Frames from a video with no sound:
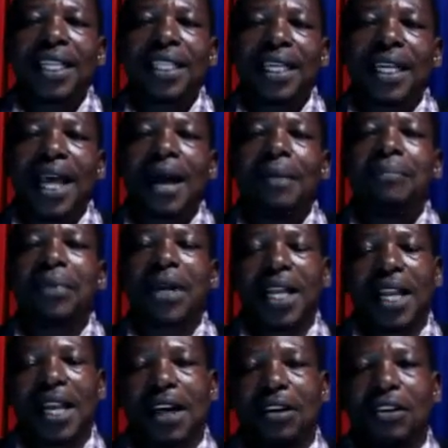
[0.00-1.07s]
the
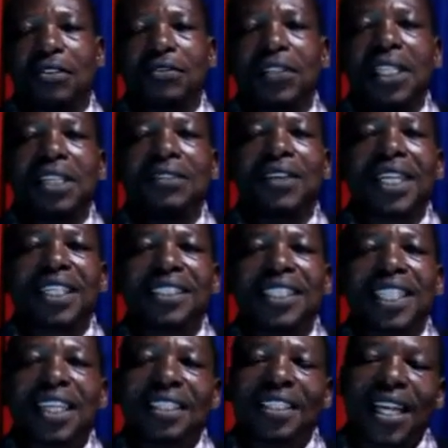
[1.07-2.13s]
umbrella of Deliverance
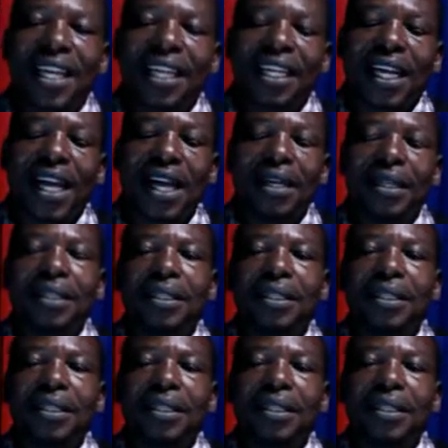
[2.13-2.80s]
Church Saika,